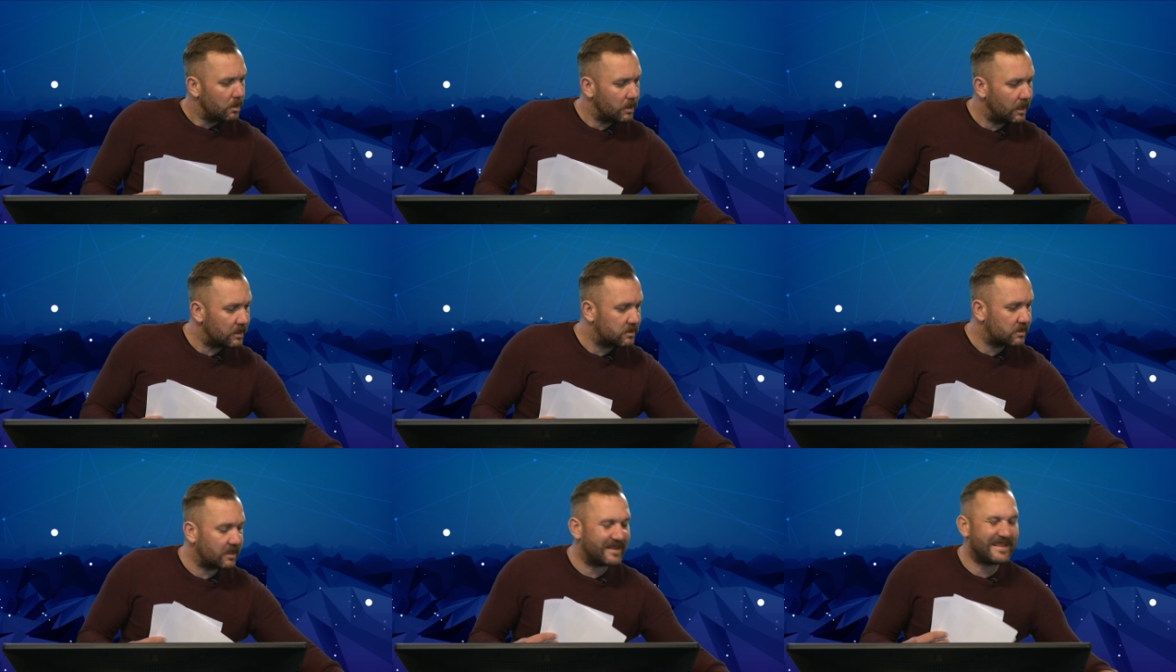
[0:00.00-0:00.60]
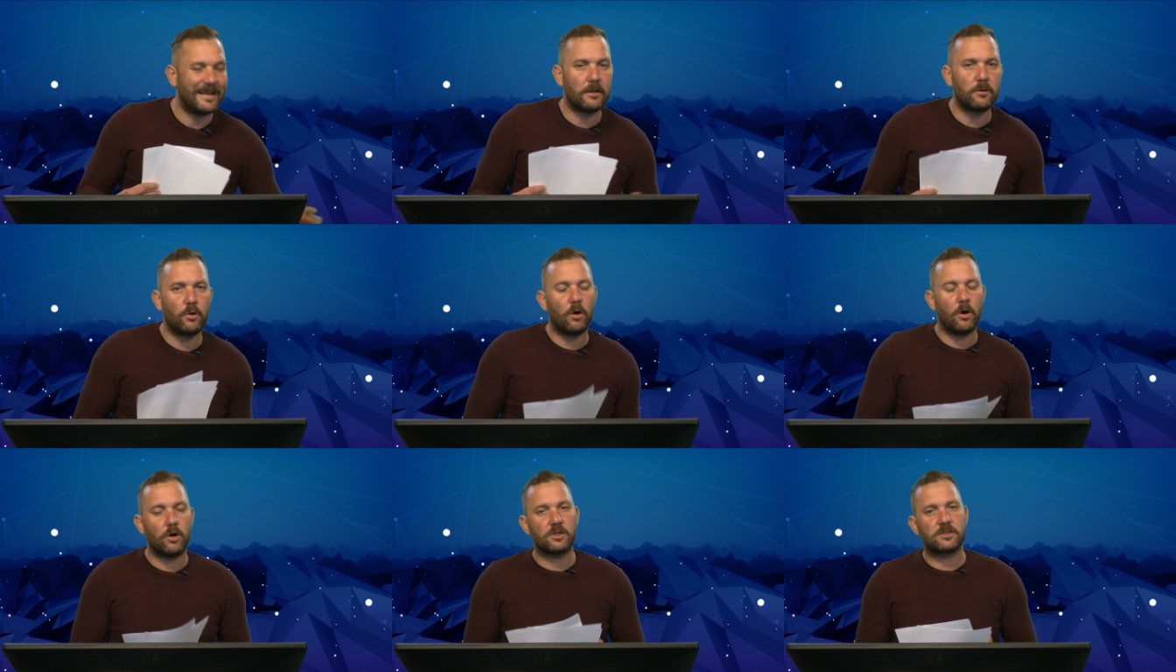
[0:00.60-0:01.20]
yes,
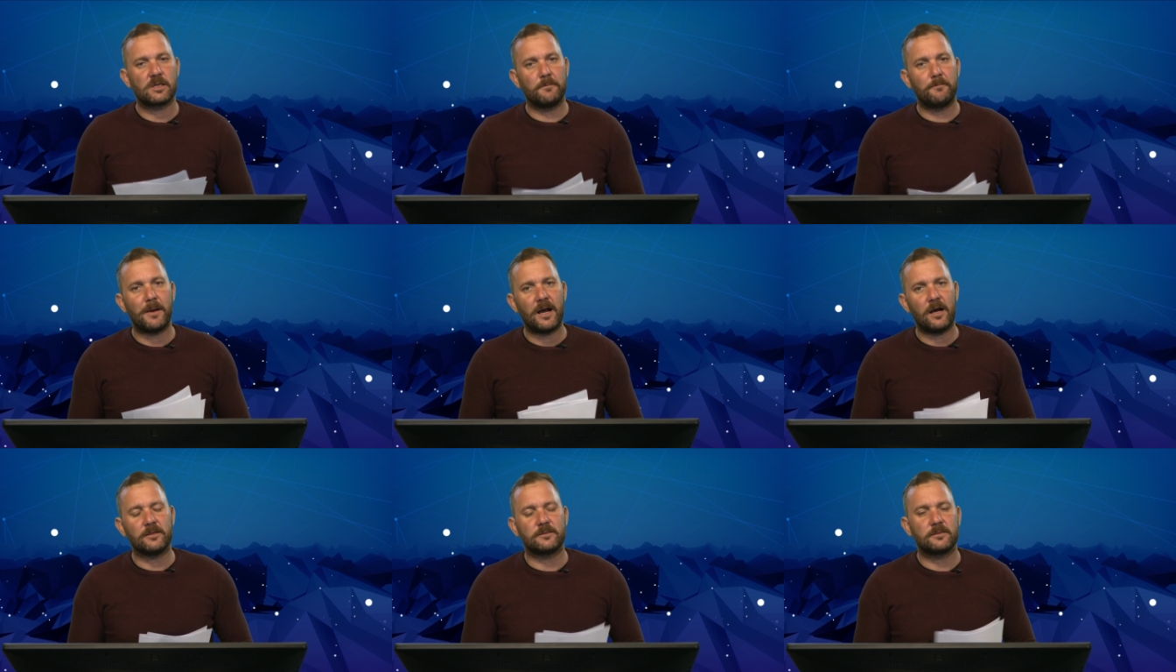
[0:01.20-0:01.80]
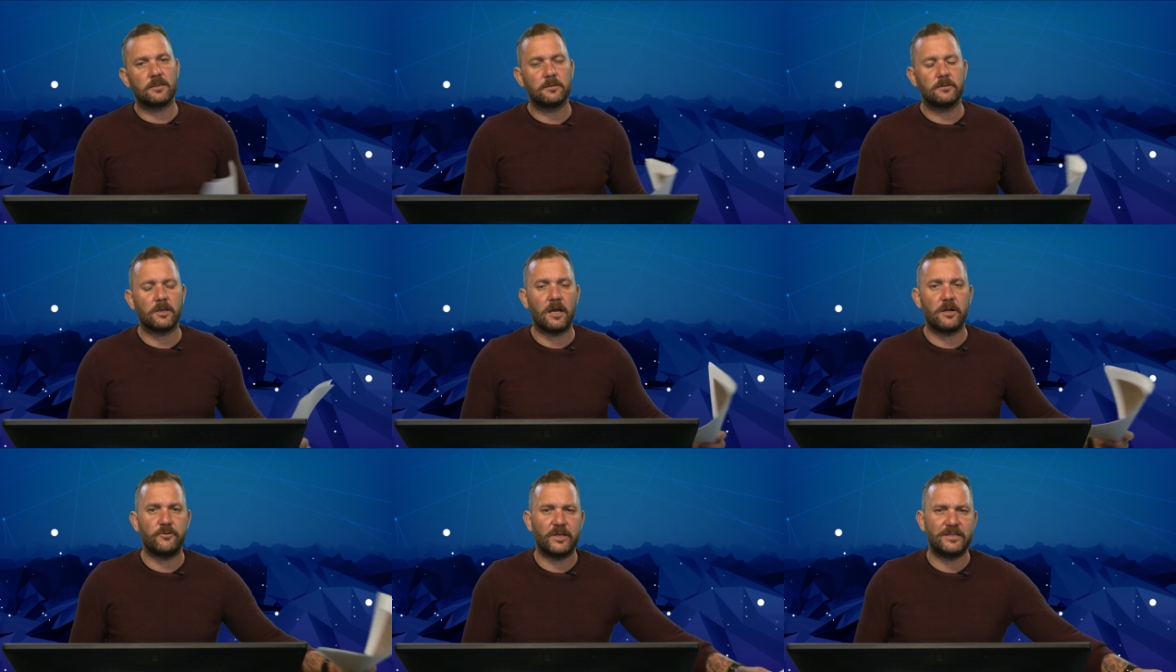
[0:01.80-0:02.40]
Katlejo asked about
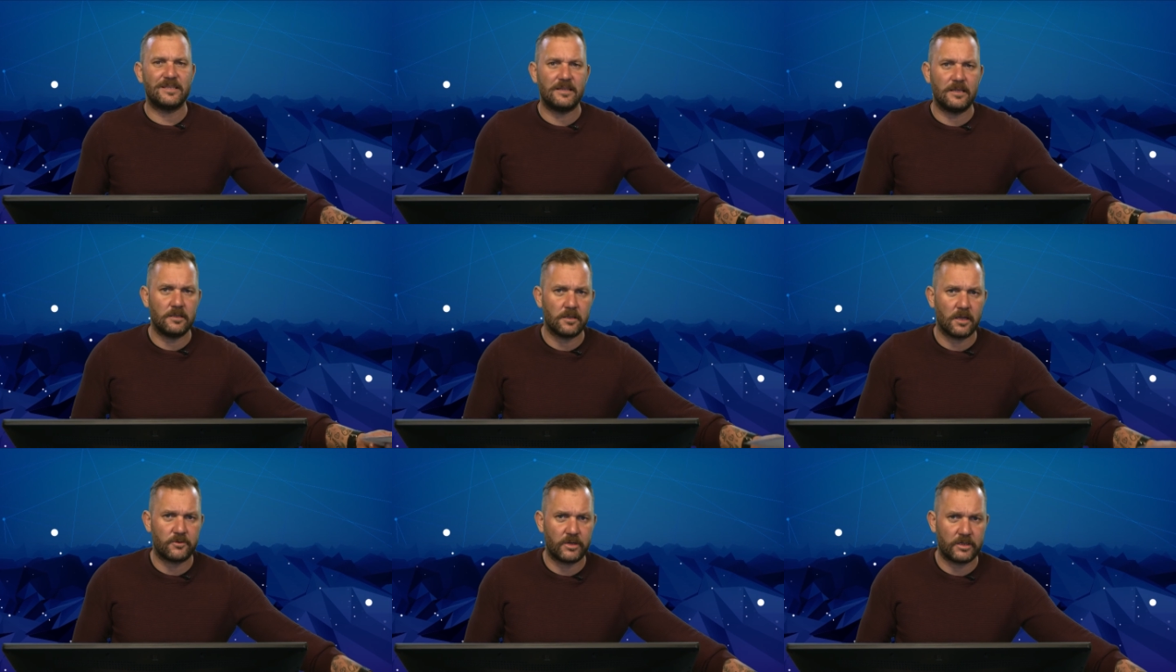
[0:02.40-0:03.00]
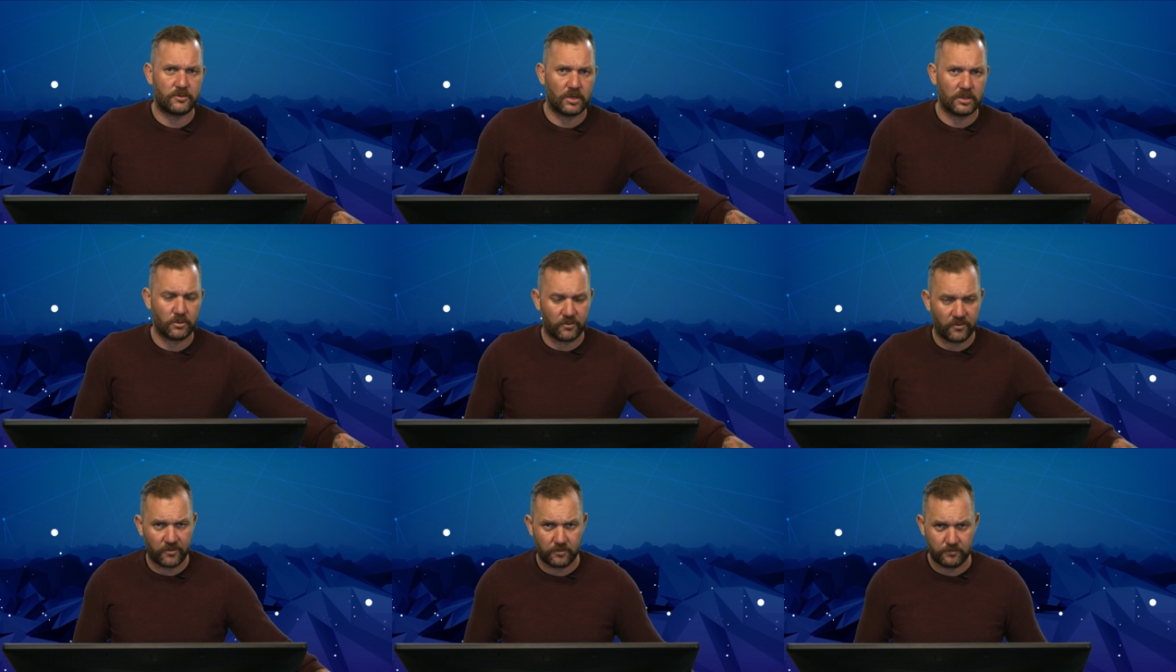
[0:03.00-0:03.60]
direct and indirect
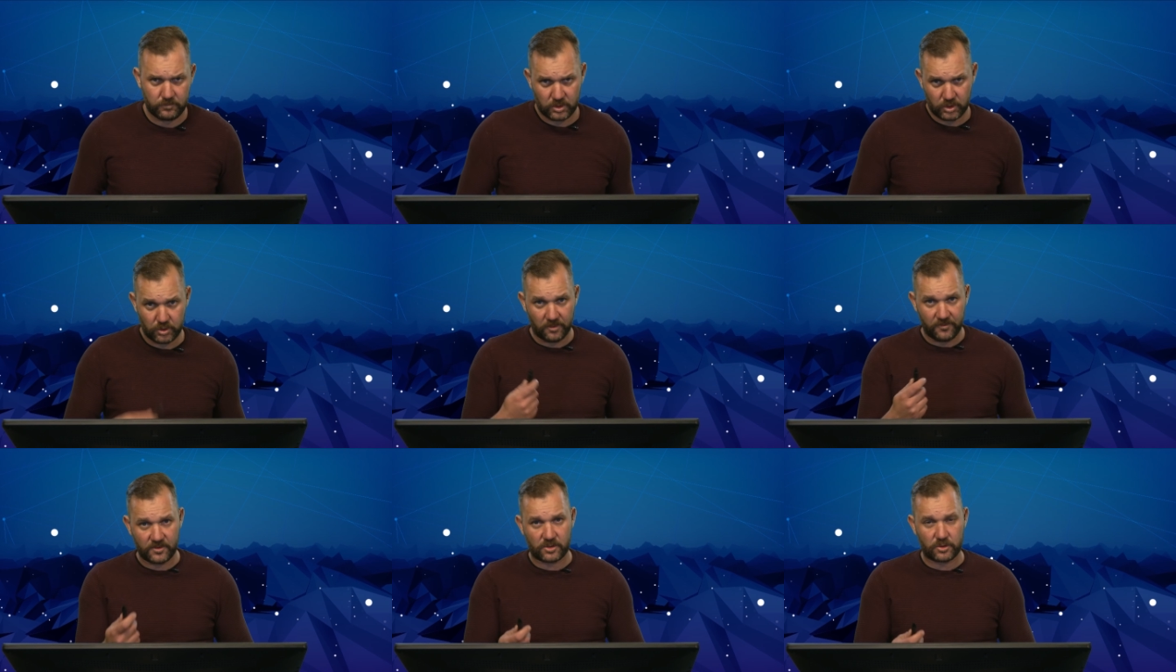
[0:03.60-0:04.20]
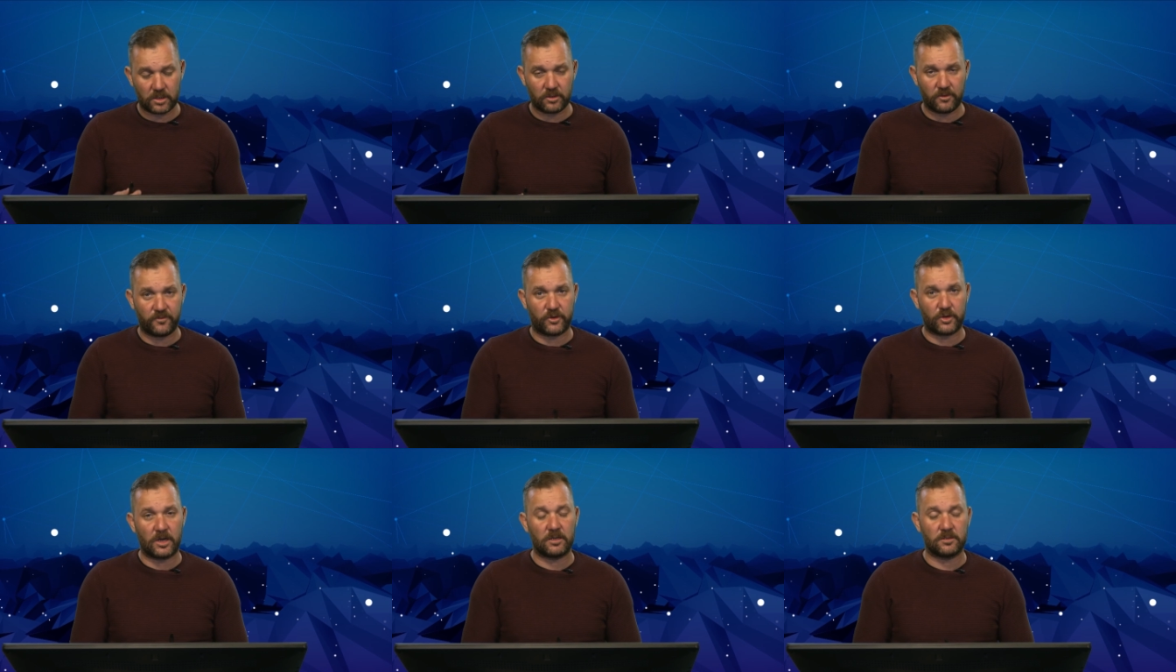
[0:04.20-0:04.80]
runoff, surface runoff,
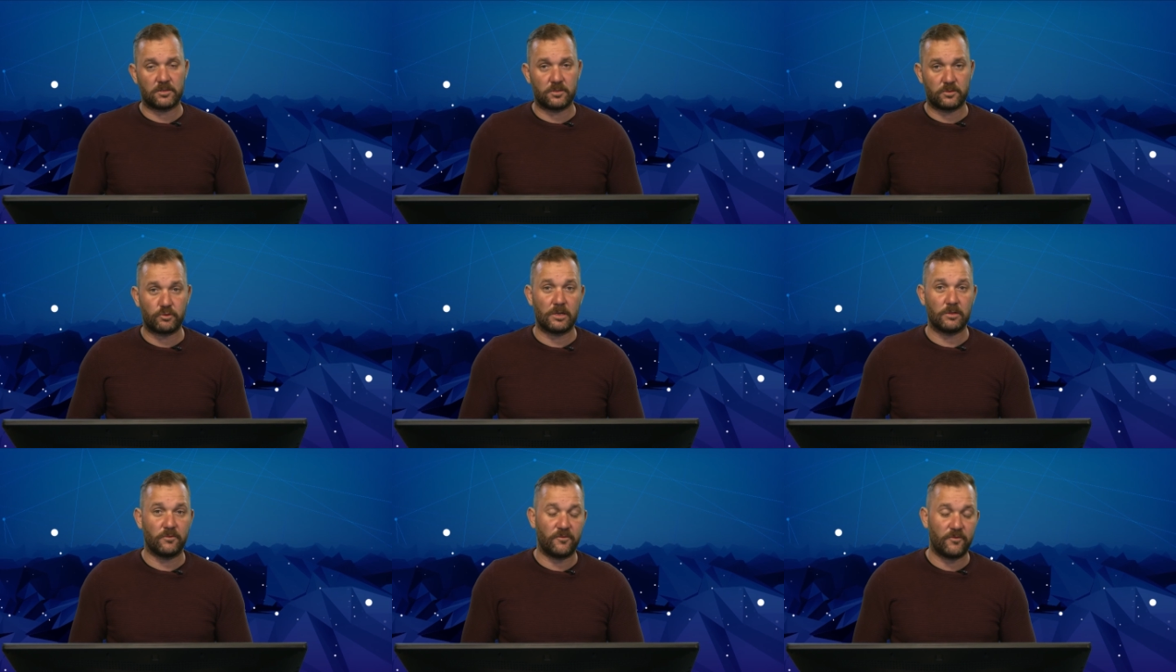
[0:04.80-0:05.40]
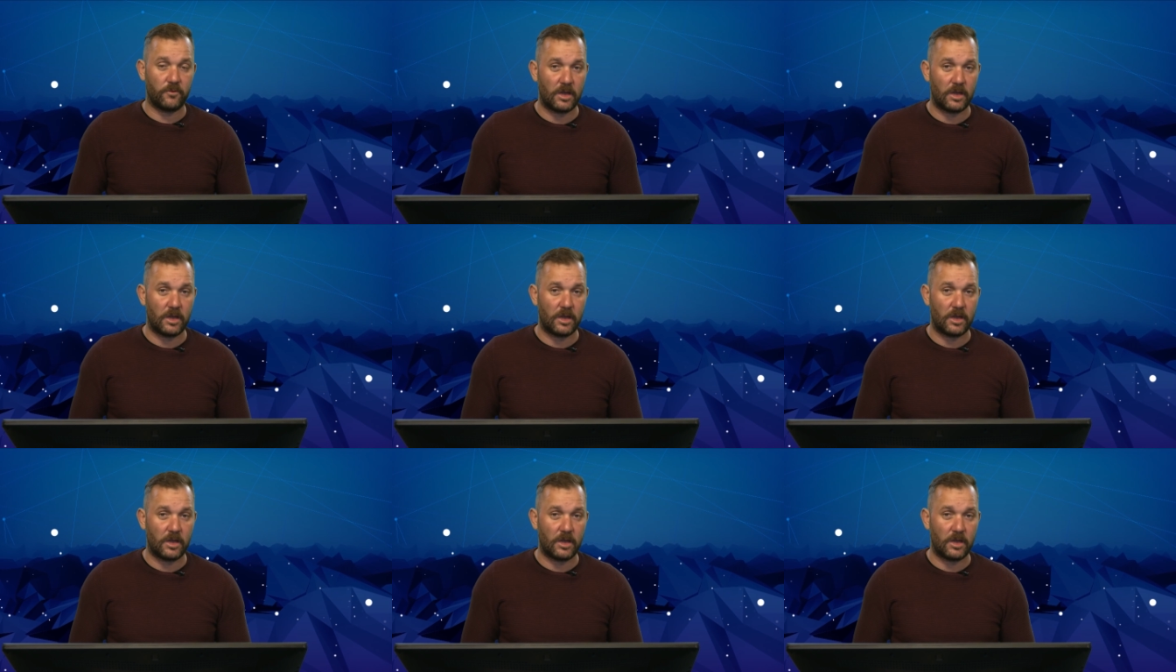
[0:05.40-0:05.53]
ground runoff.